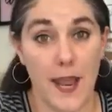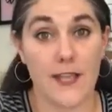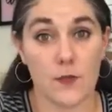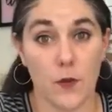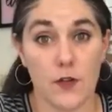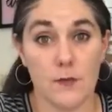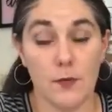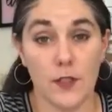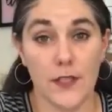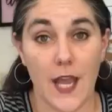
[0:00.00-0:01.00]
past where it's
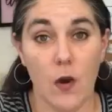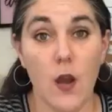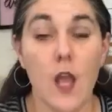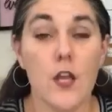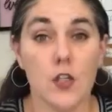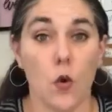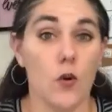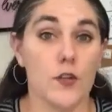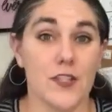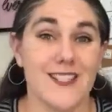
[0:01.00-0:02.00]
built now,
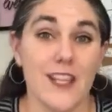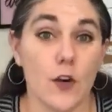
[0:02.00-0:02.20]
towards,